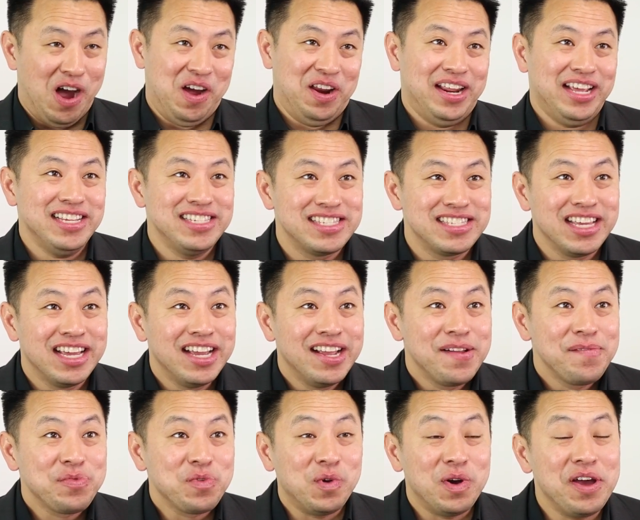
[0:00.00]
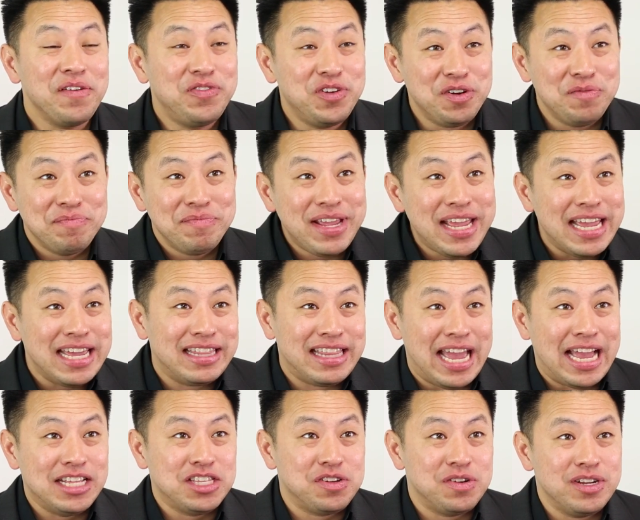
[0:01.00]
honest. Well, if you're me,
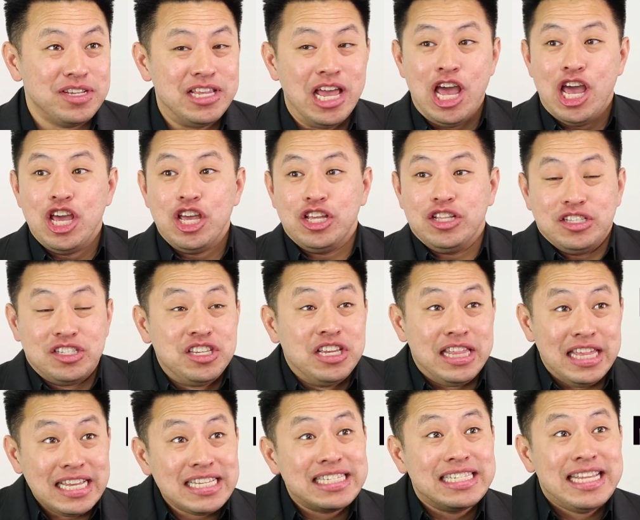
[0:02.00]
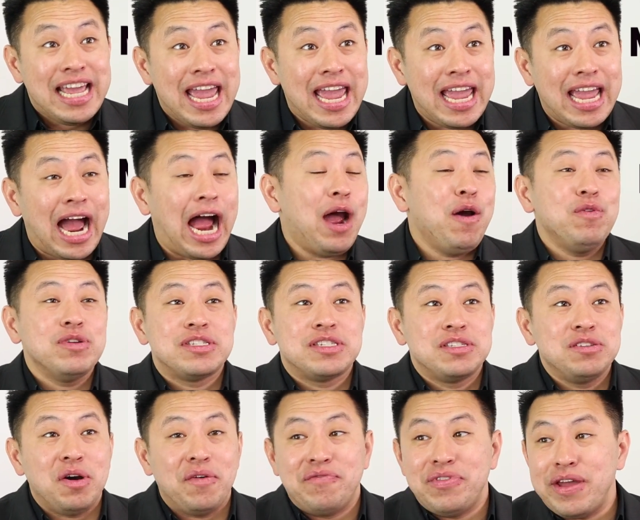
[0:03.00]
the answer is, to this day, I would
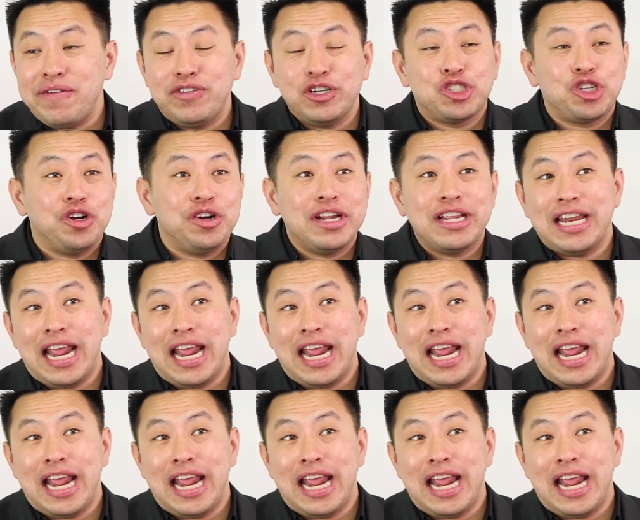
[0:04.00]
still have never turned